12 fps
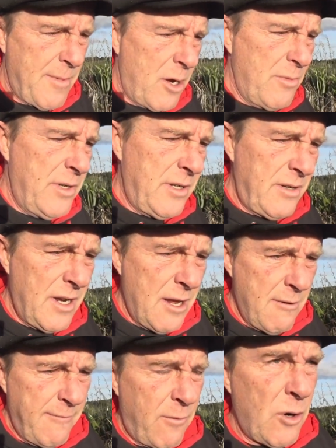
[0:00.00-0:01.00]
moment,
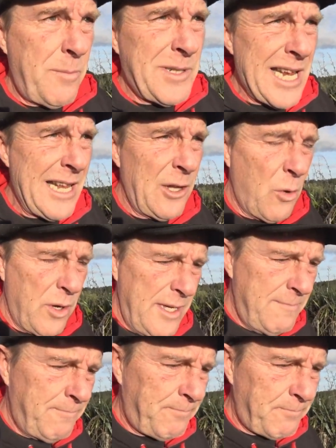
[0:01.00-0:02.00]
40% loin.